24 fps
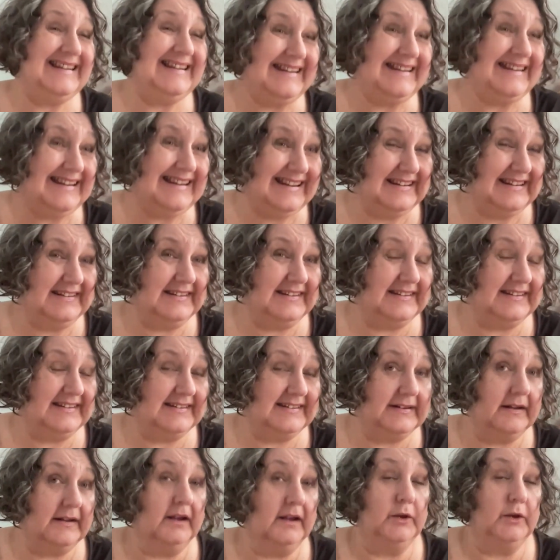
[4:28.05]
is
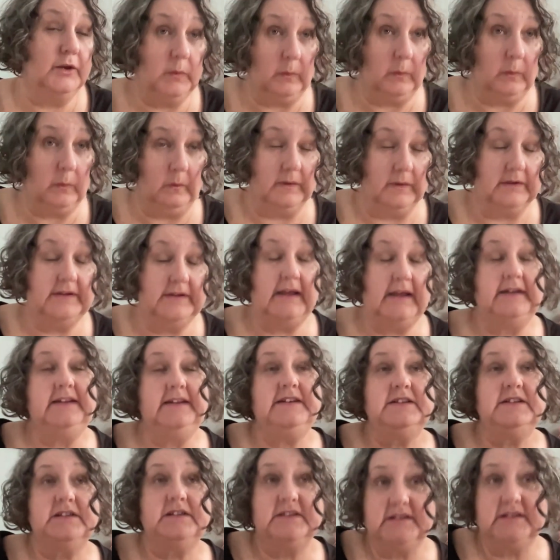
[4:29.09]
an organ and
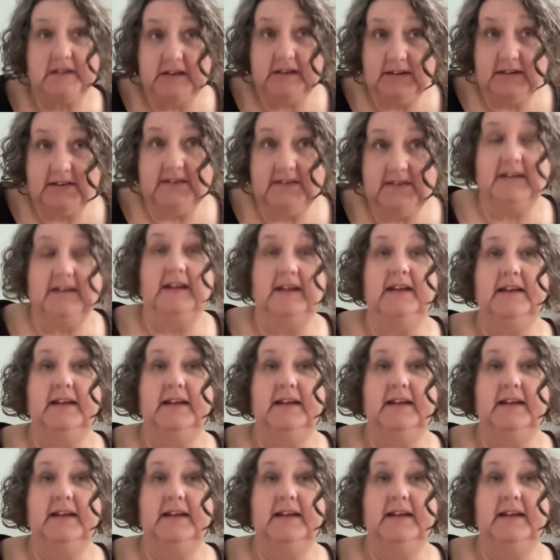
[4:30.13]
it does